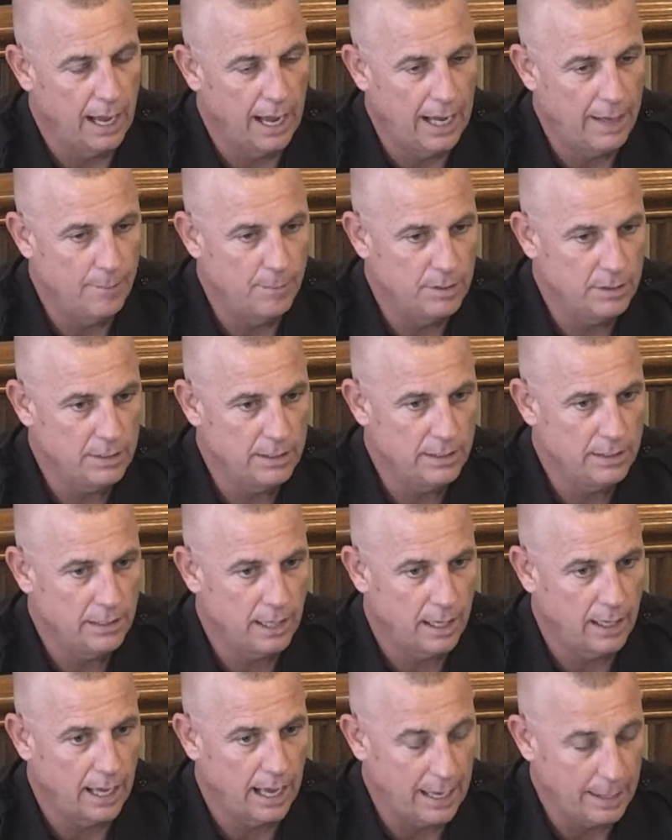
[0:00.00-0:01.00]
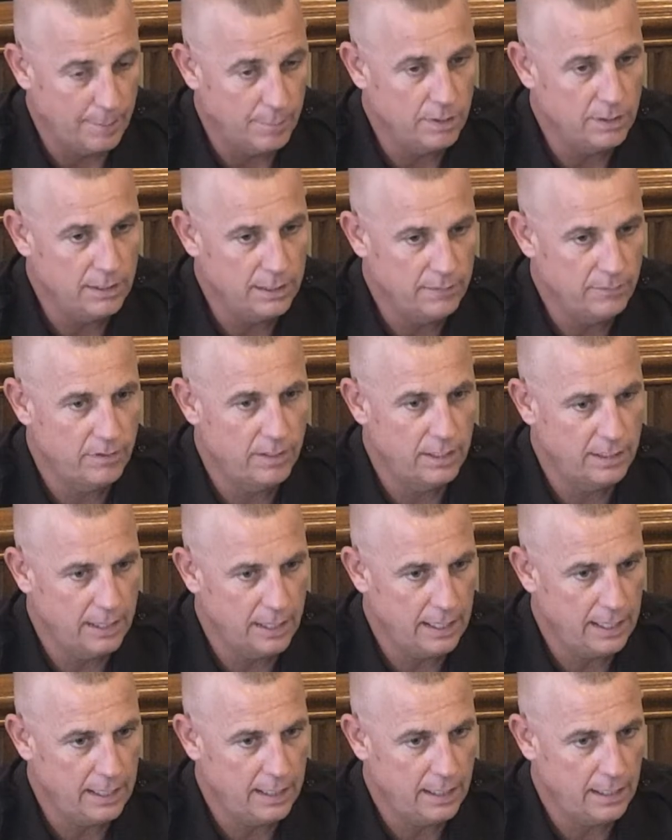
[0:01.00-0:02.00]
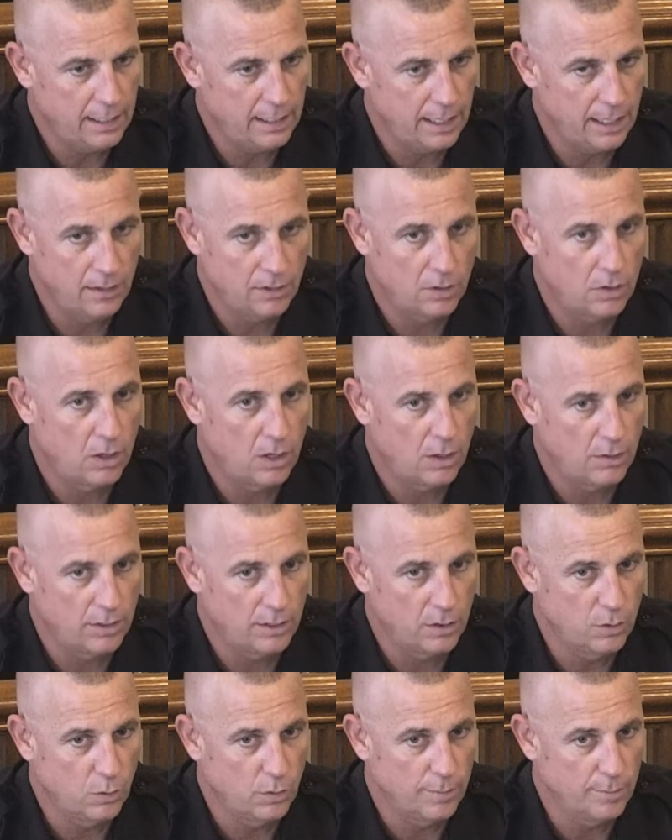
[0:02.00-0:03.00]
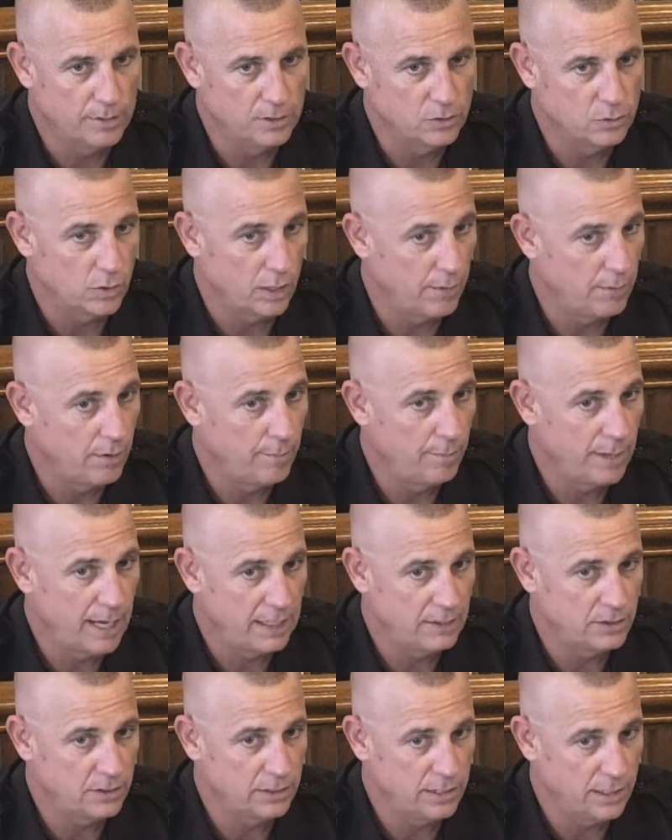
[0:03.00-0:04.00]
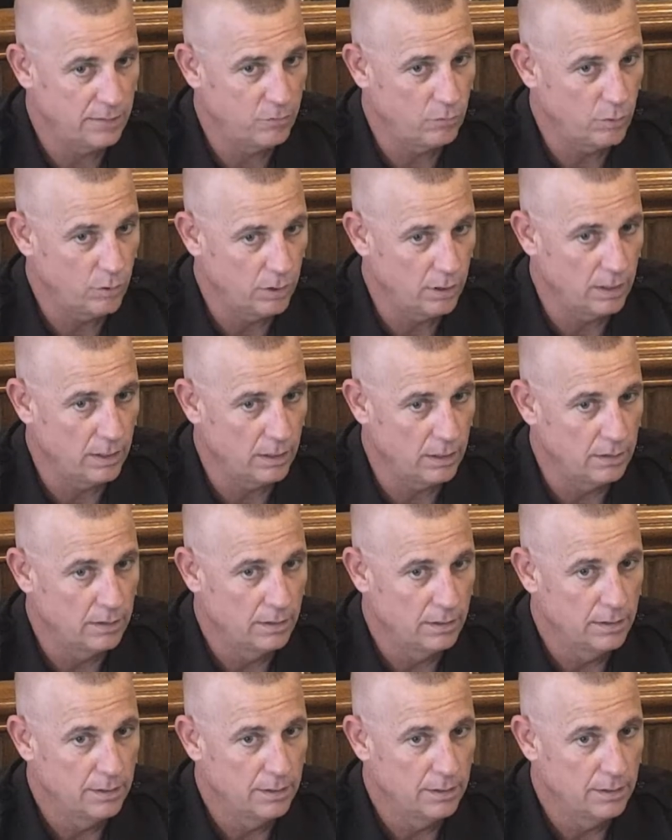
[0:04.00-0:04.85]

I believe. I believe that they handle all the equipment. So I would imagine that if I we're going to